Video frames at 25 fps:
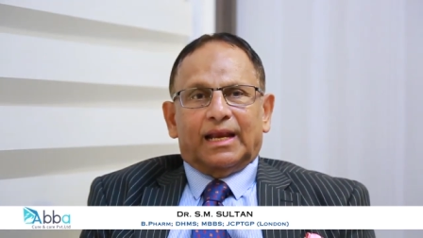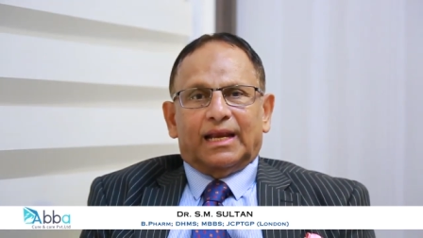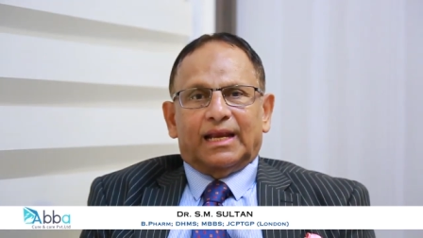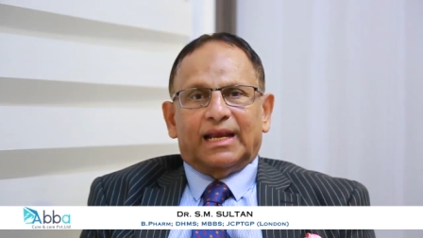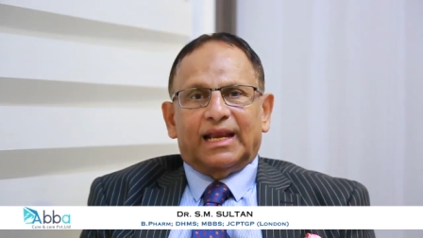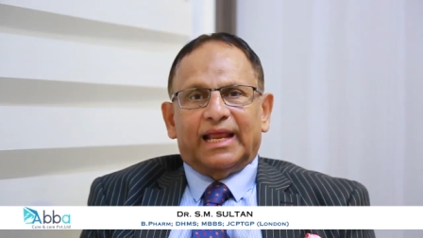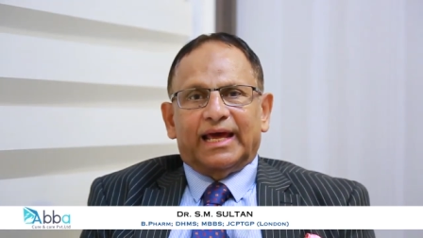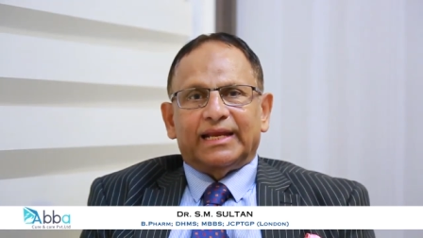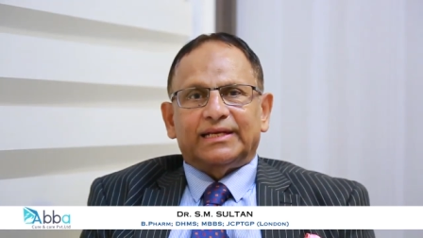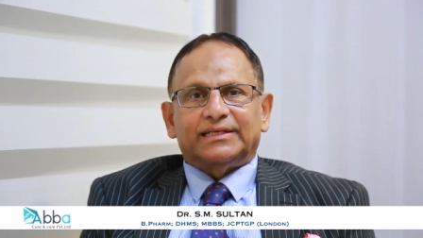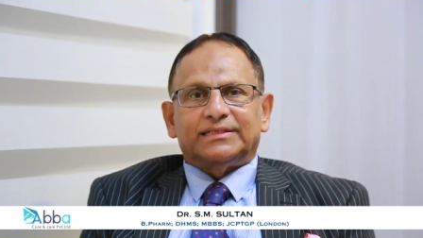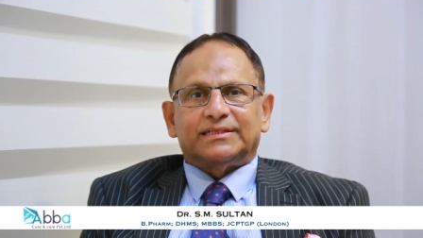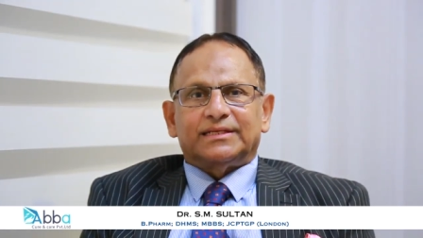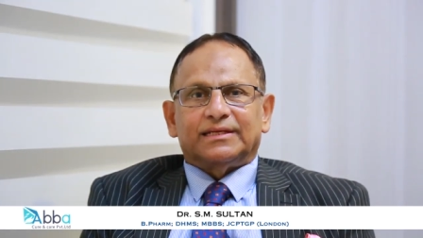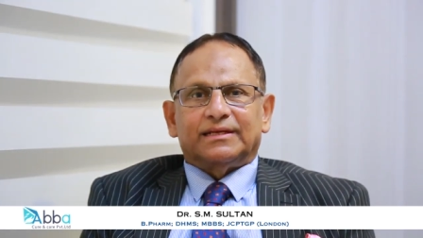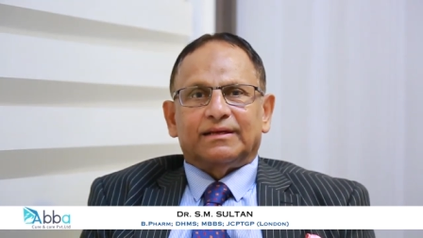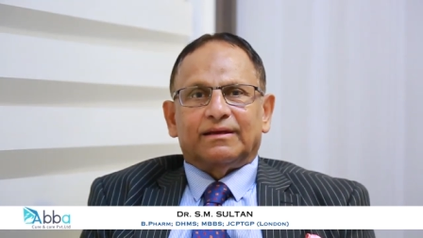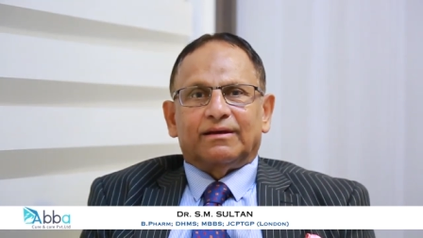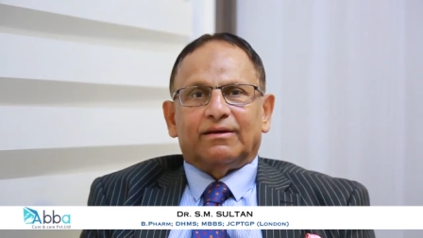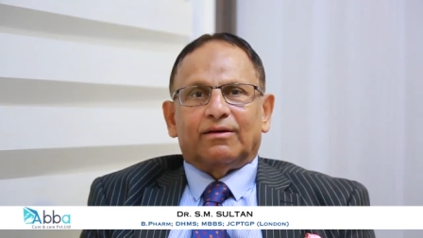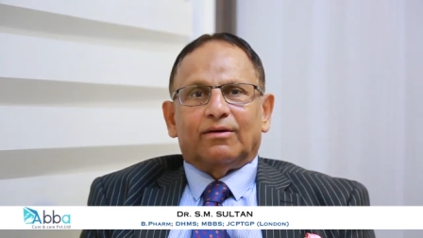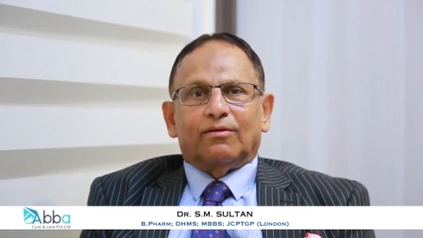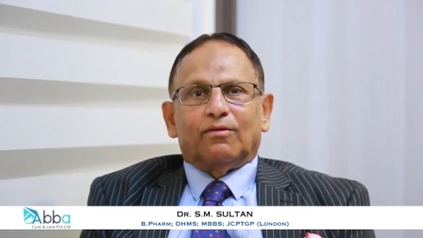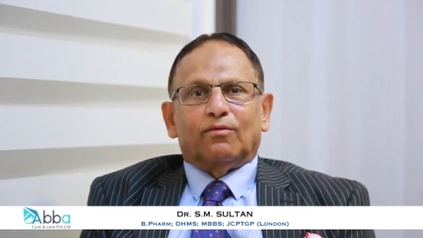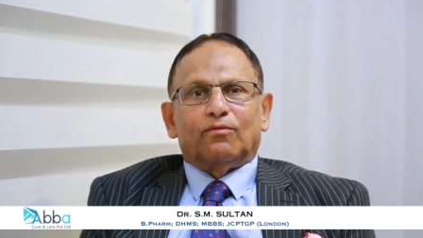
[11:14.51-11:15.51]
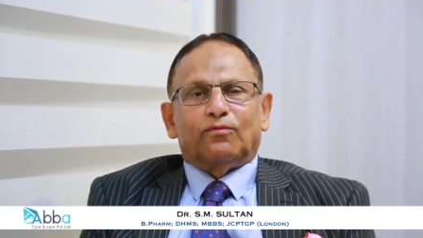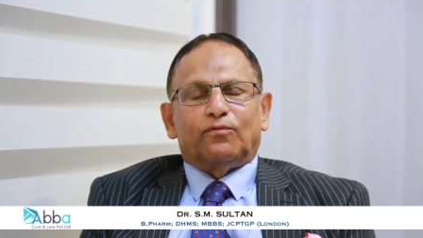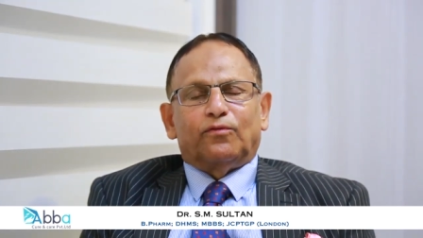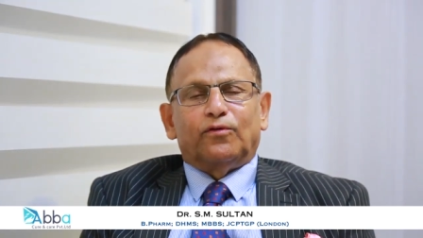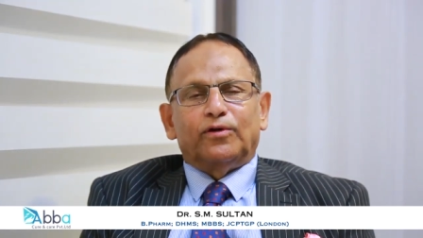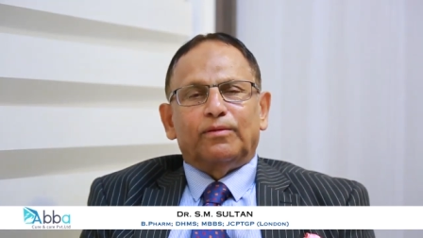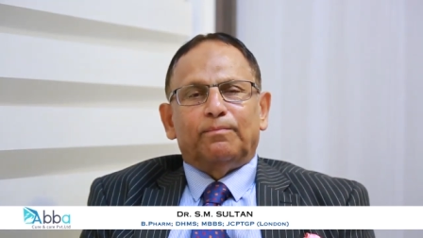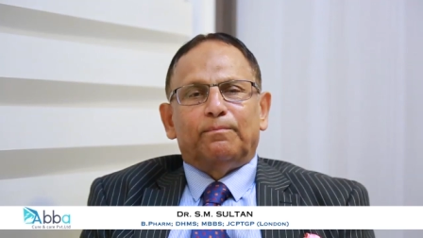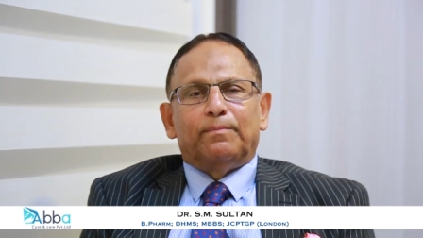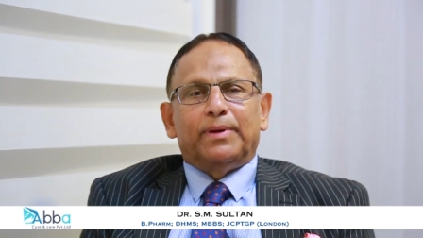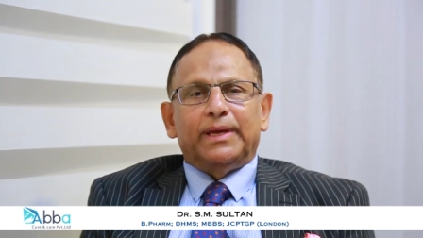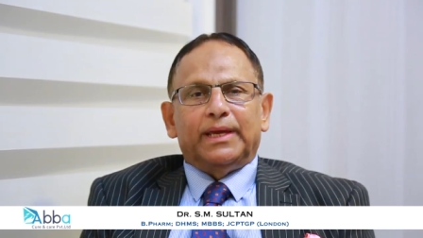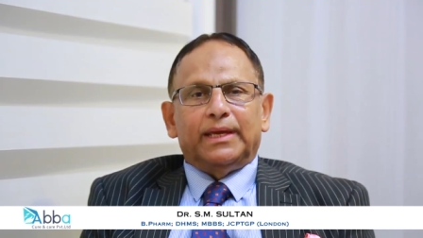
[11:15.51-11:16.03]
let
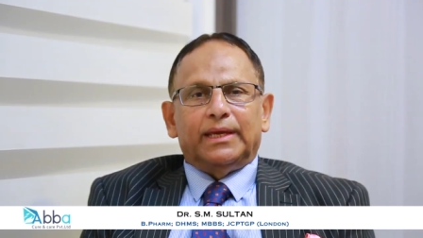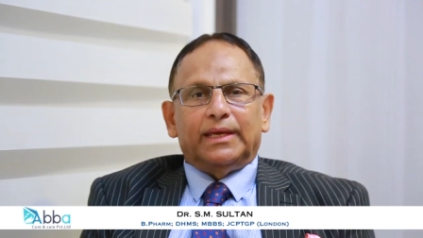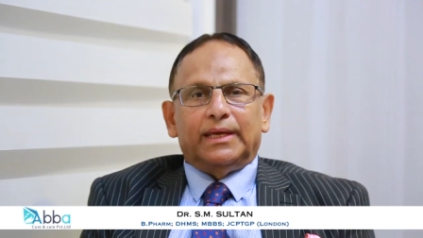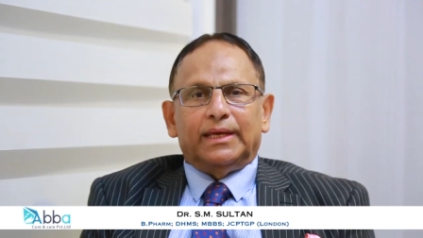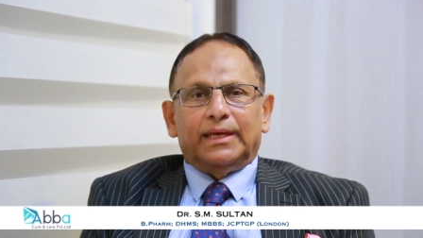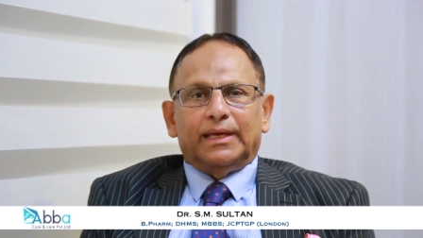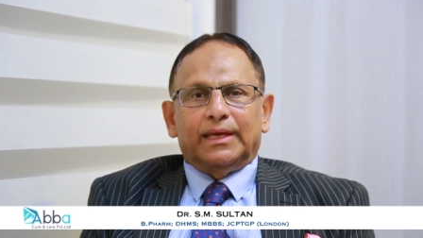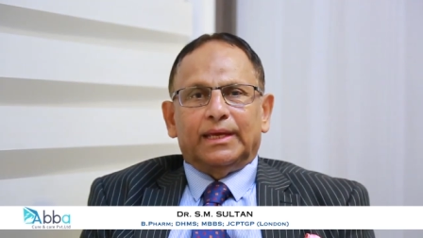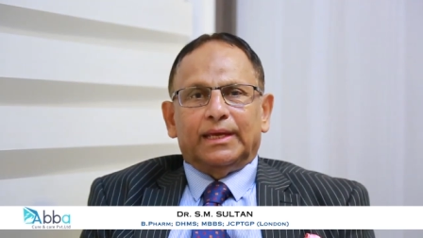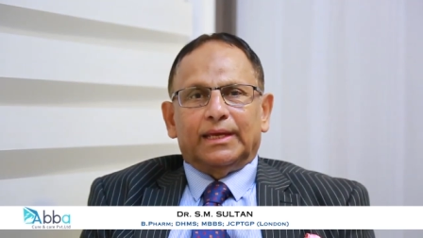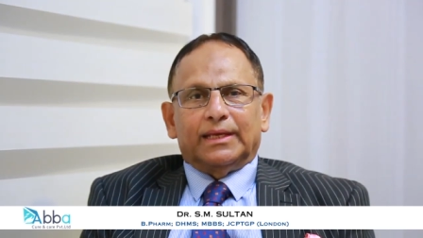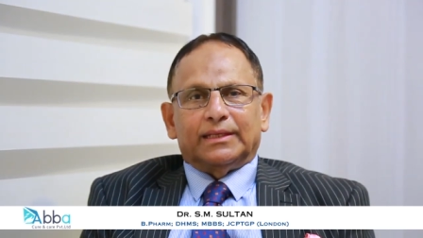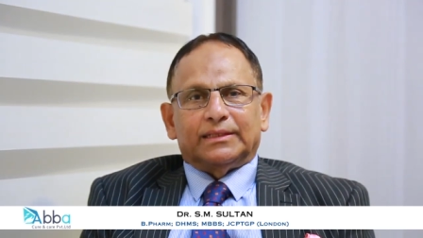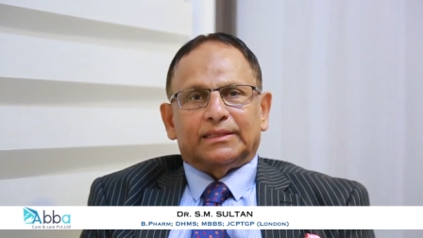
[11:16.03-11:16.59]
food be